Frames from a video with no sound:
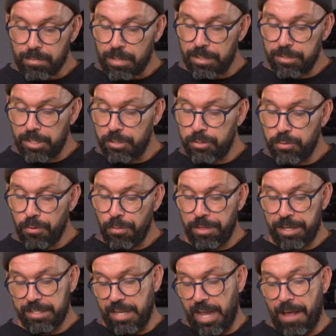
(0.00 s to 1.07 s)
the truth
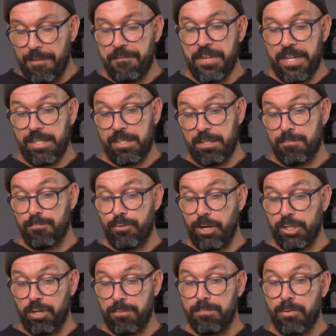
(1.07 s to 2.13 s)
is, I felt some
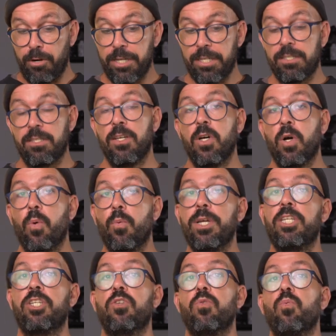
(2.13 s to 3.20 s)
pressure points
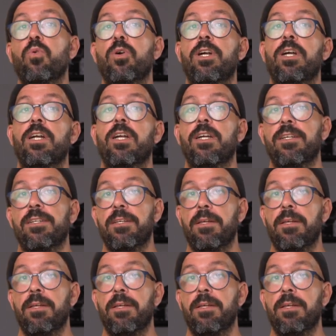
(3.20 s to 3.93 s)
which were